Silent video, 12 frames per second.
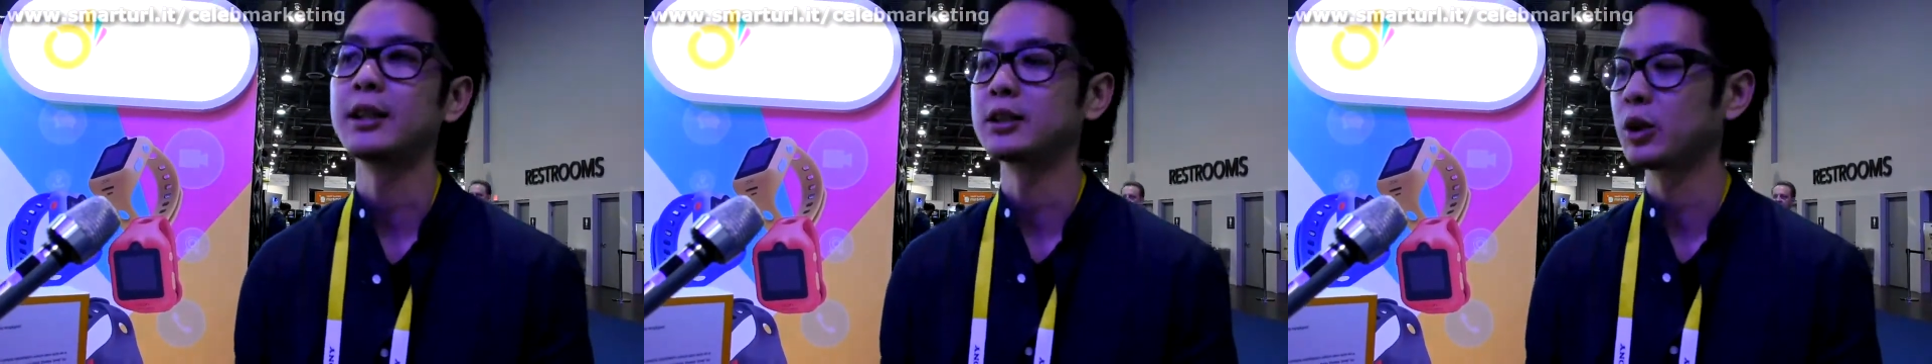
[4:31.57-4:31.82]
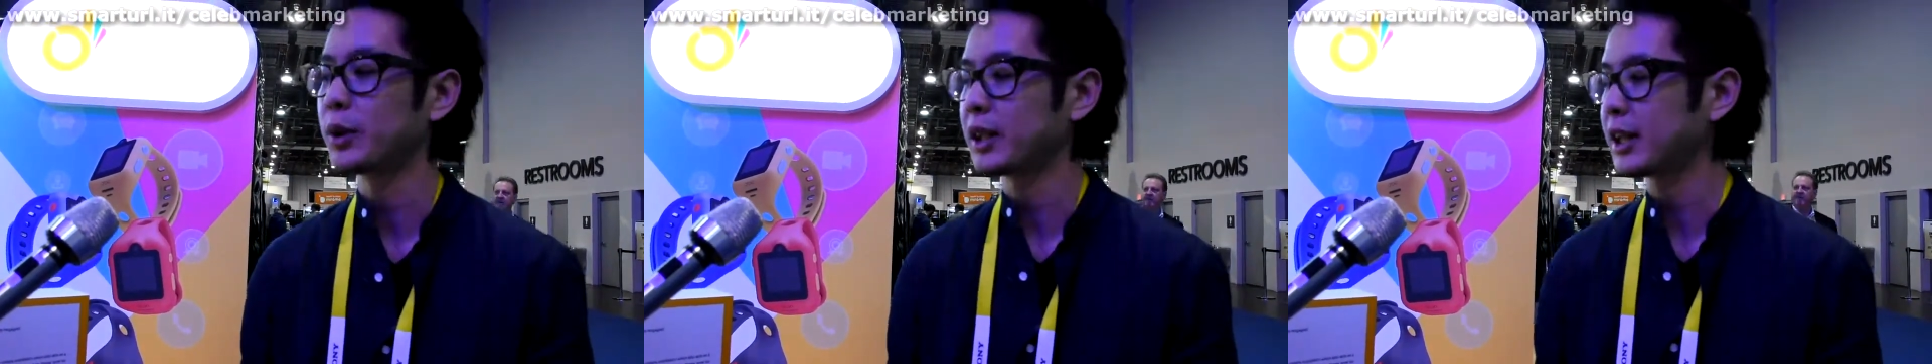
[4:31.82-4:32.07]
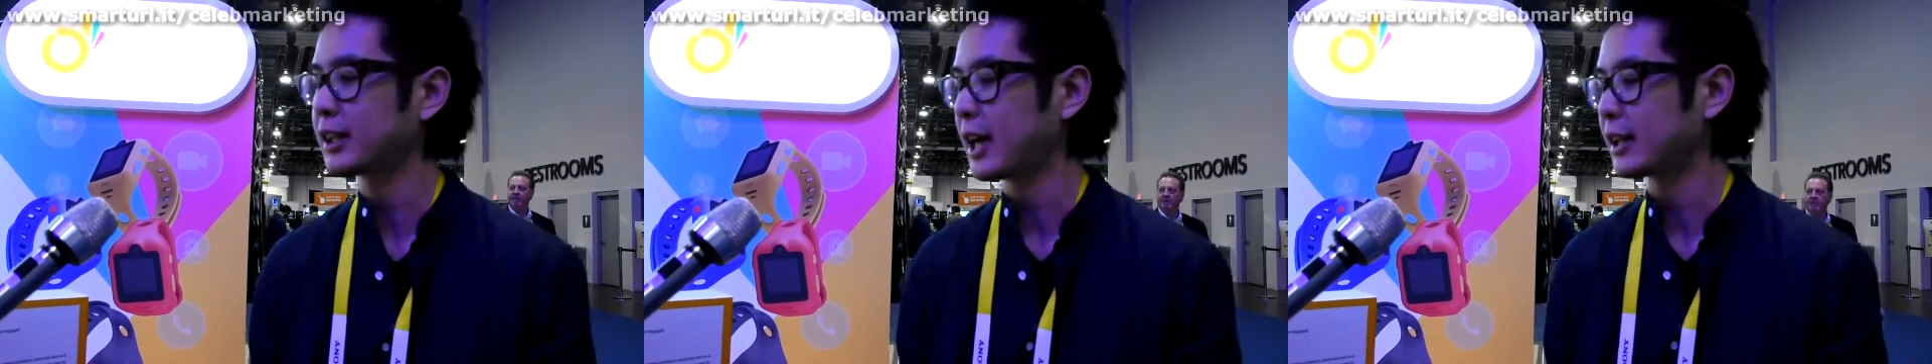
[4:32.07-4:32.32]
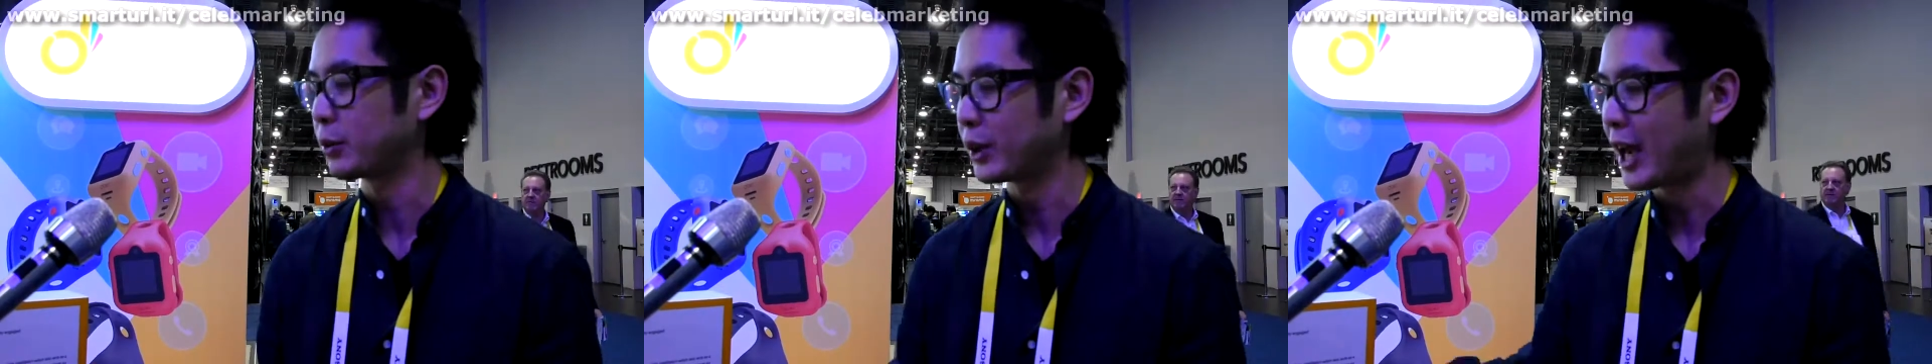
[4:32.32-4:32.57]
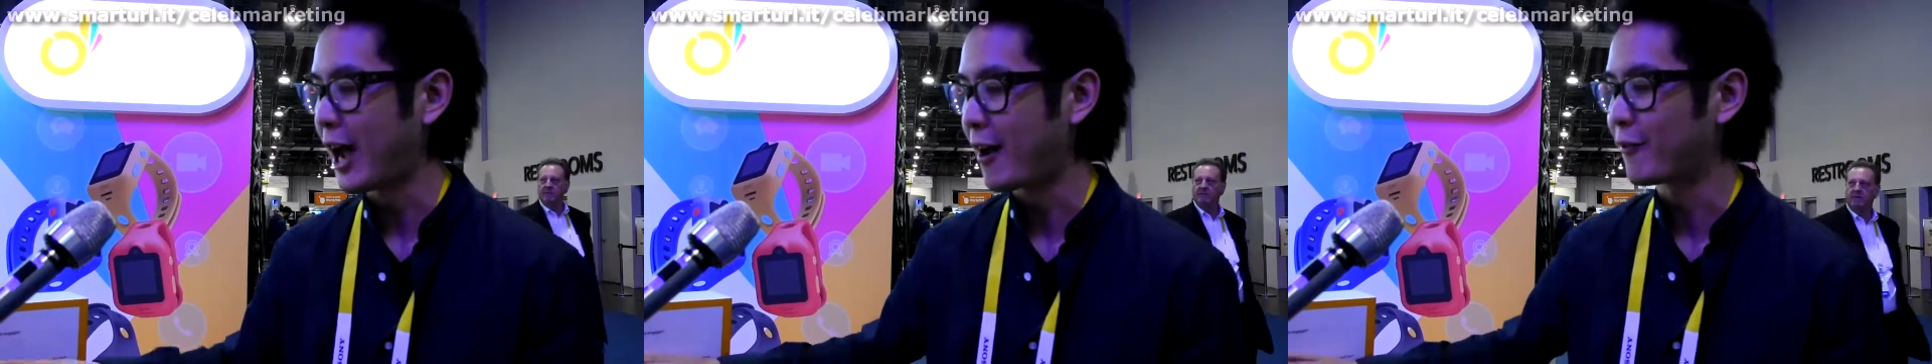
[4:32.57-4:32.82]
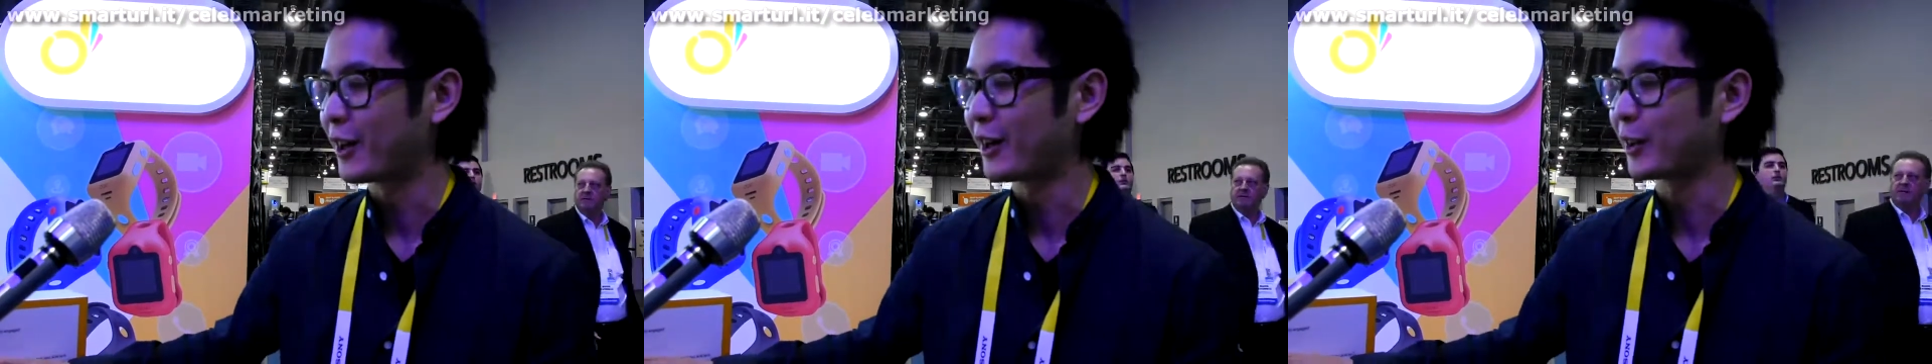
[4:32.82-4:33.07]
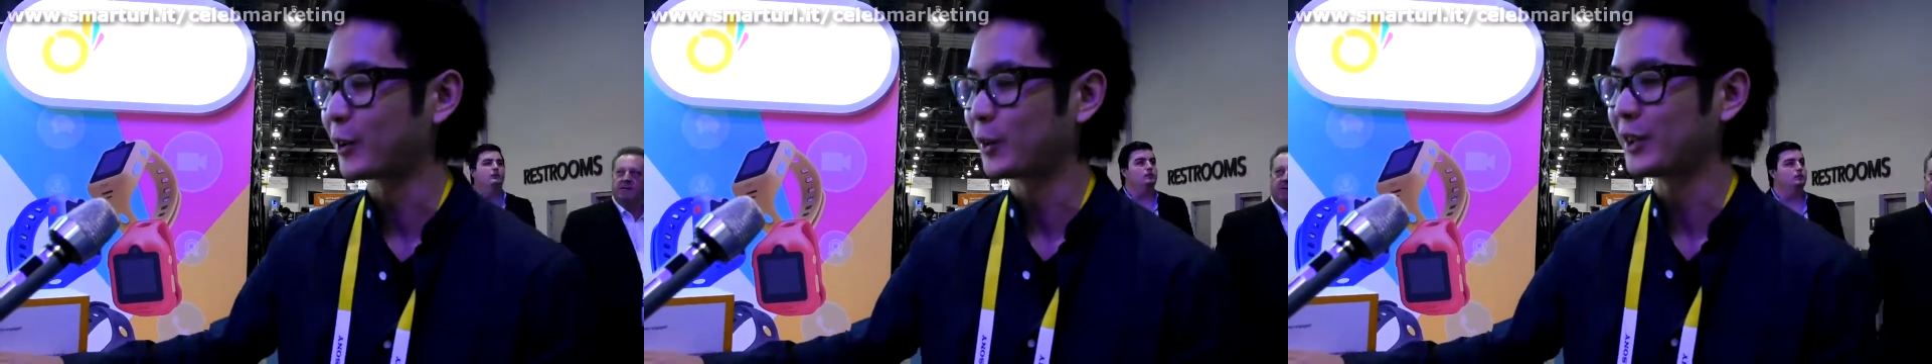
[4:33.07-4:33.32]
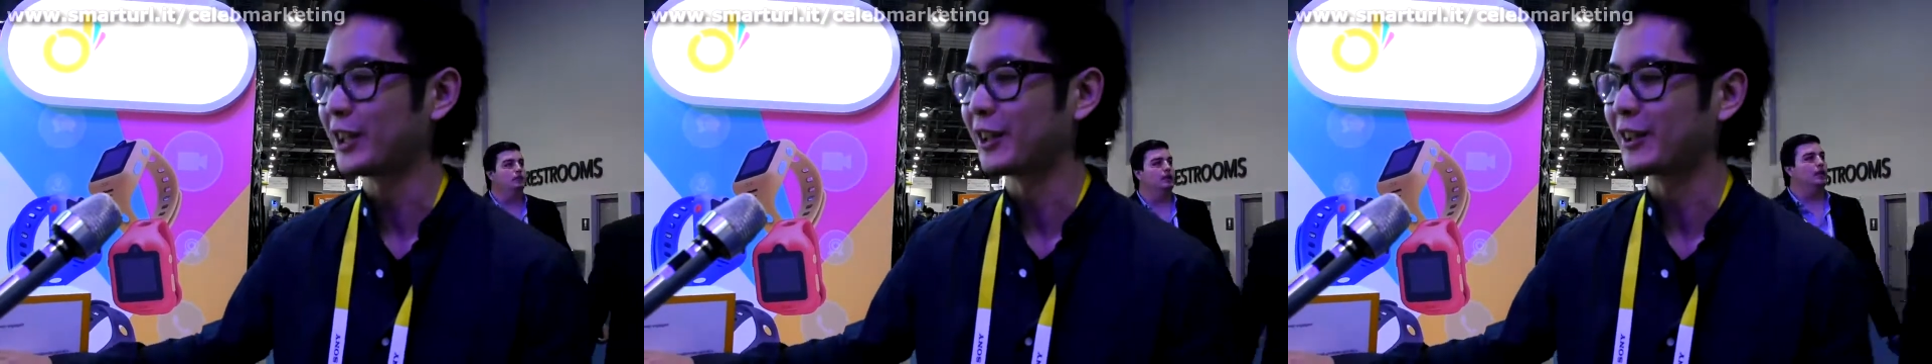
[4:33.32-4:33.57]
so we think that we have a
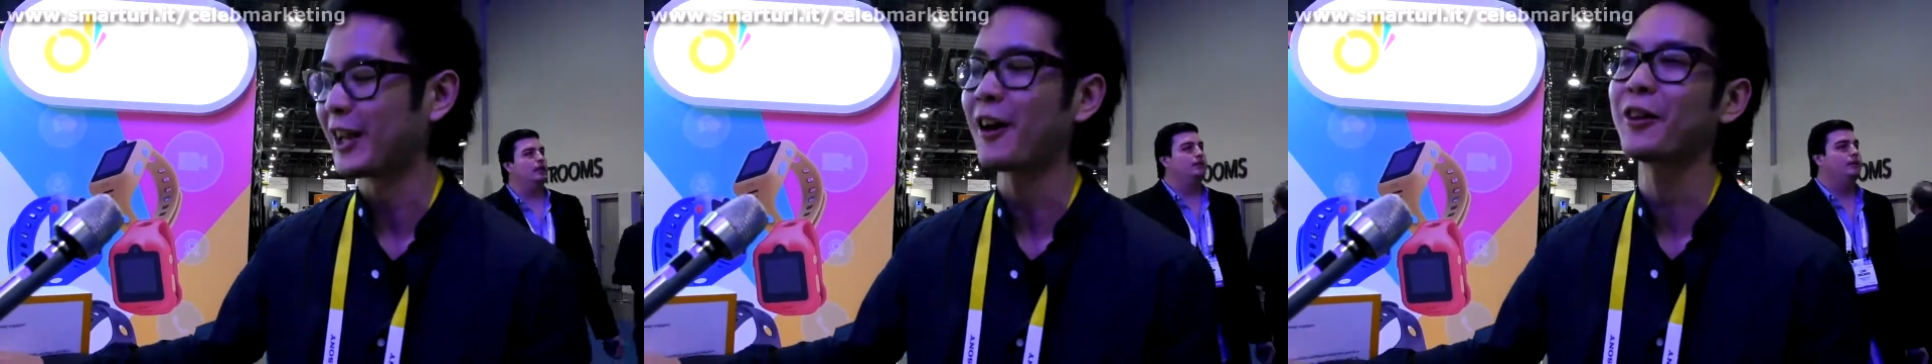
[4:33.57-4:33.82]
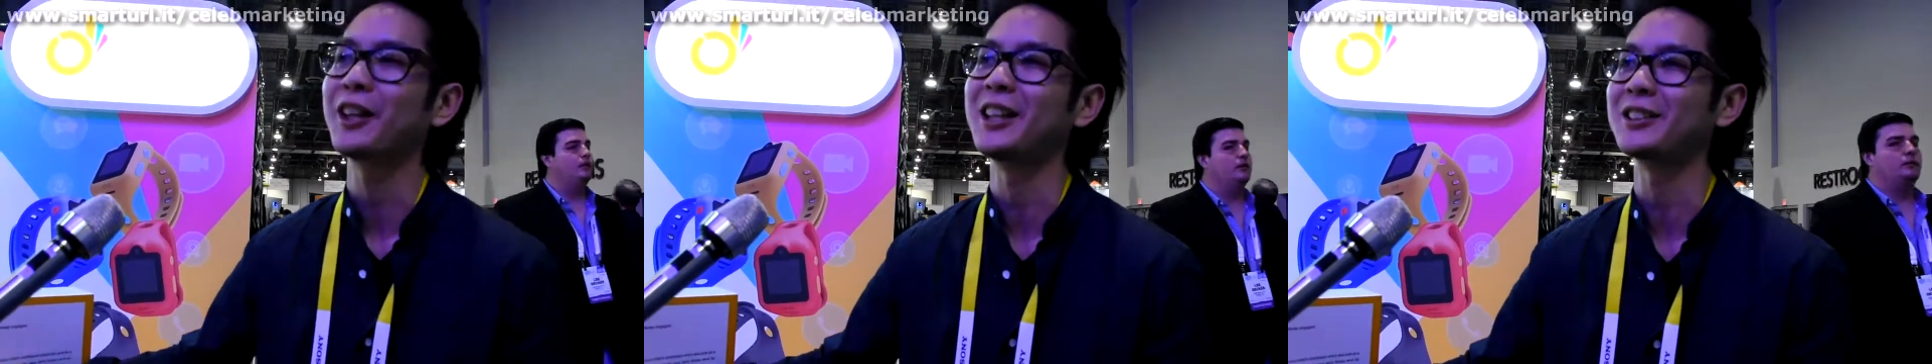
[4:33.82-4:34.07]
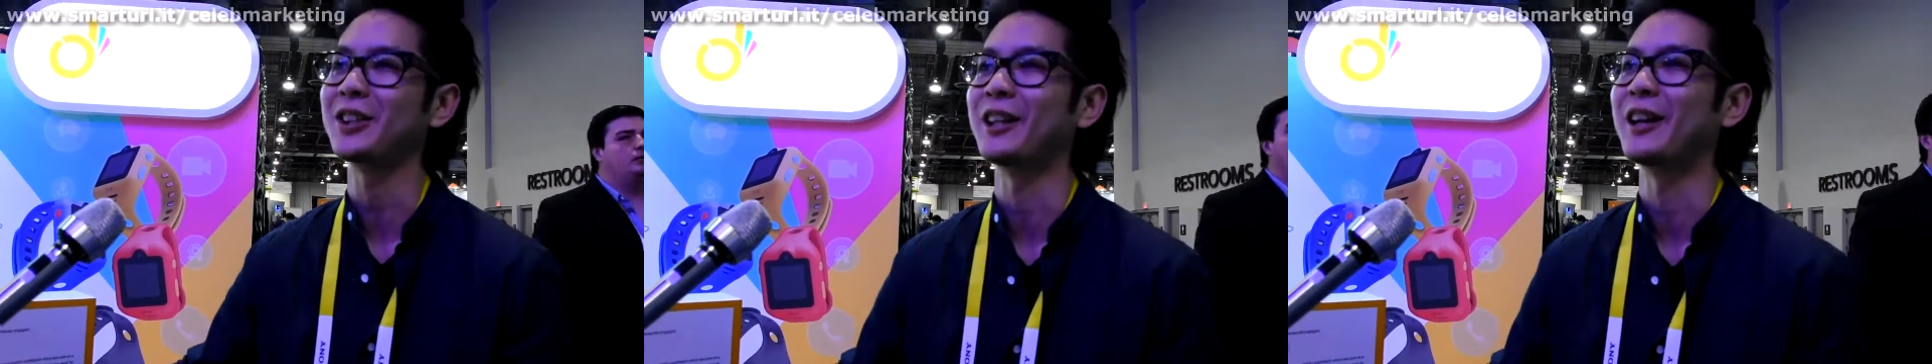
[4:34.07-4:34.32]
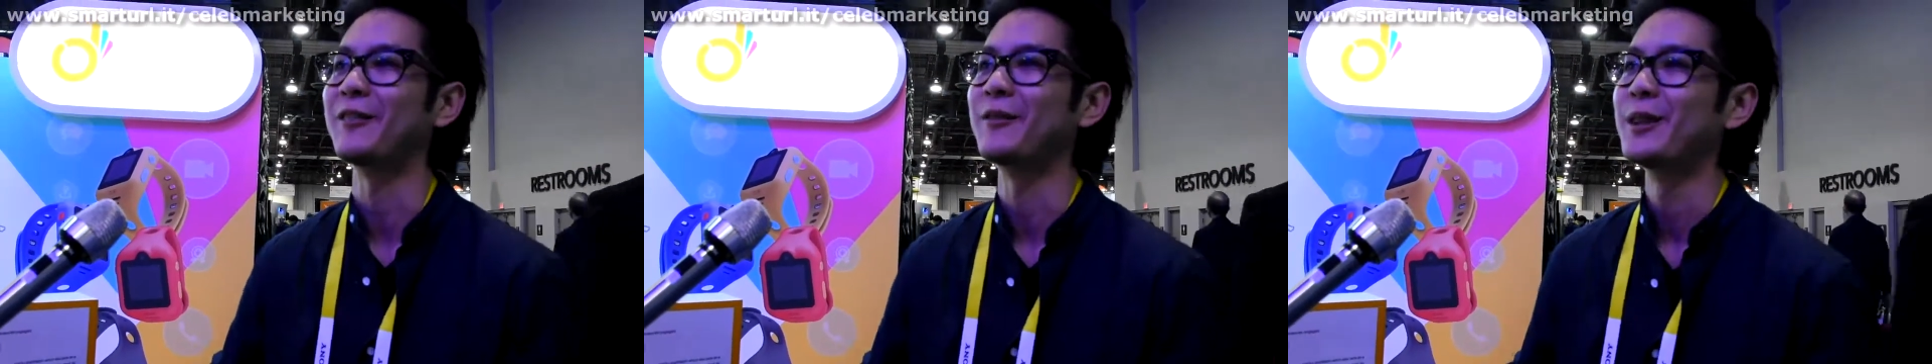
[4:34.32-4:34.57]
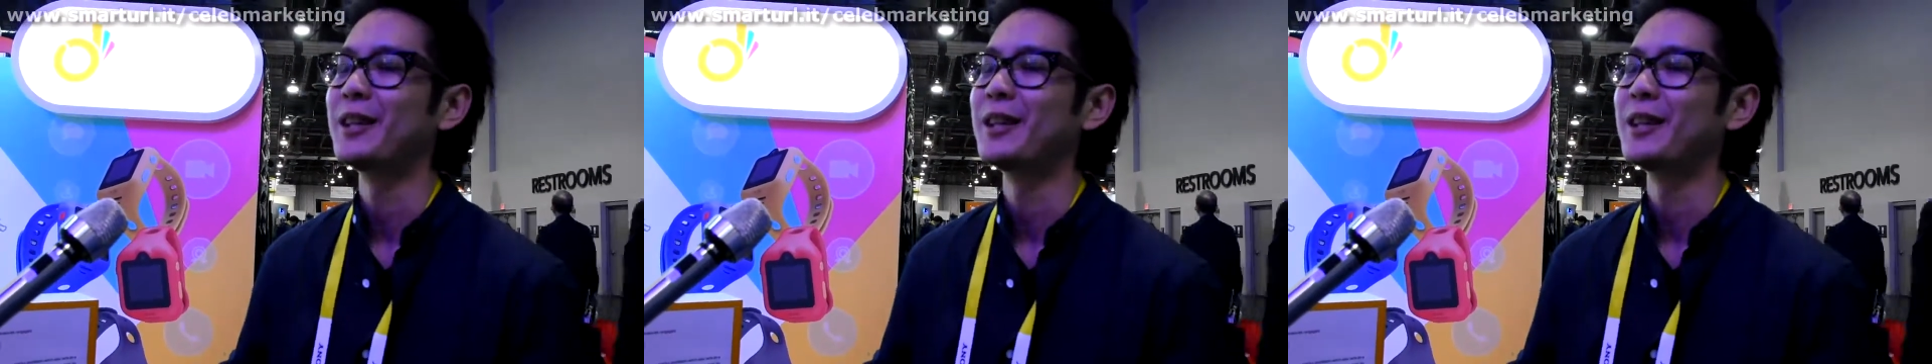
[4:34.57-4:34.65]
healthy sort of